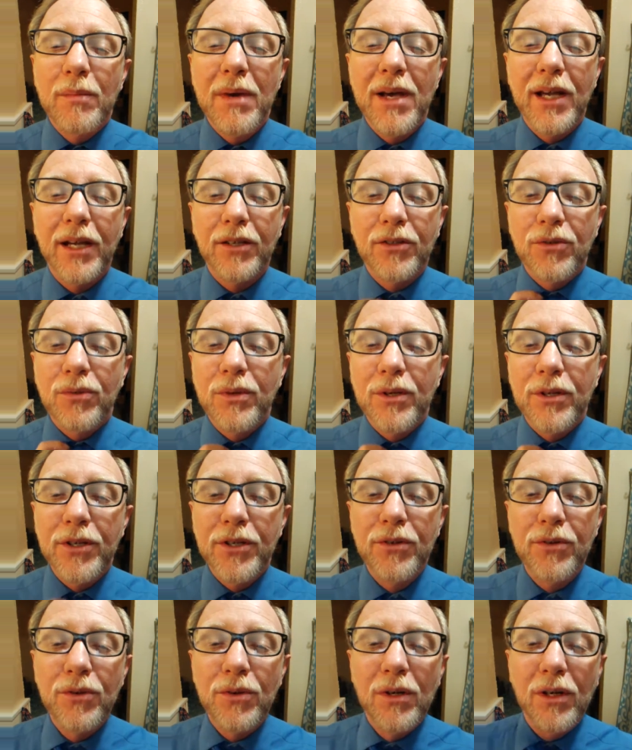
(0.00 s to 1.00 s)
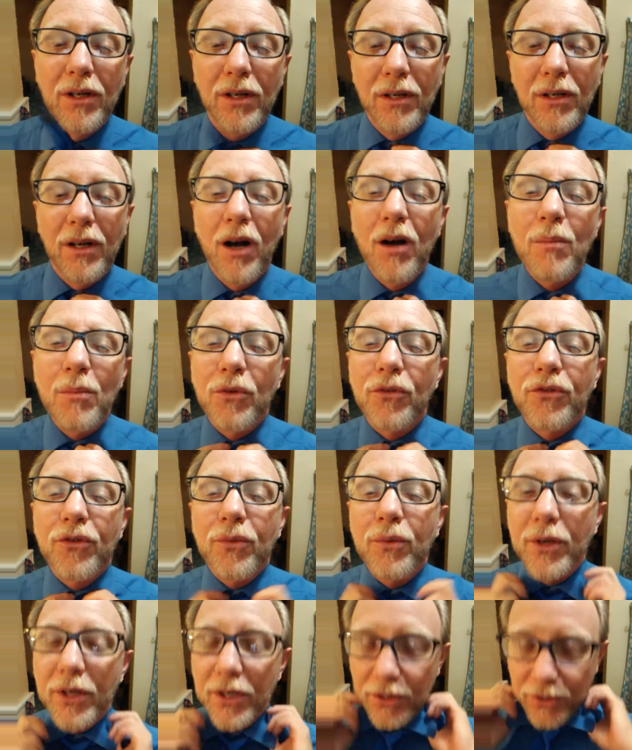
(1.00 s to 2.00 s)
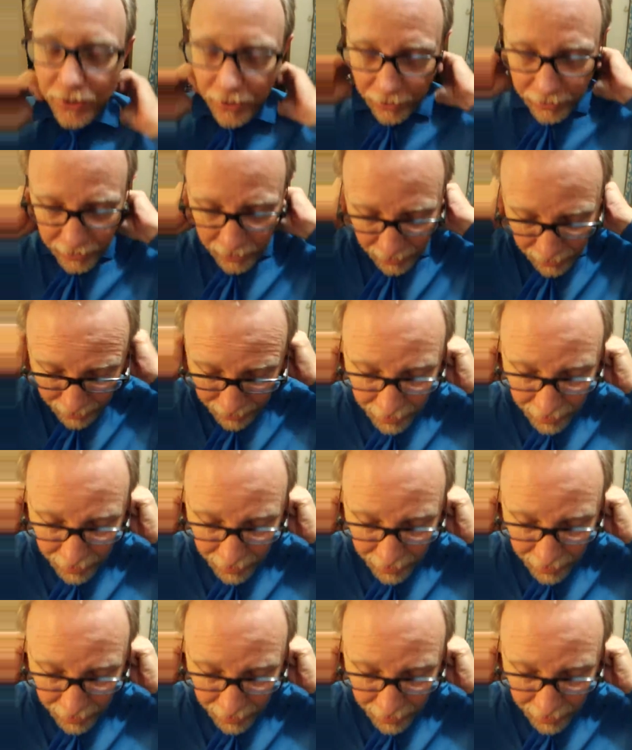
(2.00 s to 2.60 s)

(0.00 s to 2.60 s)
back to where you, almost to where you started.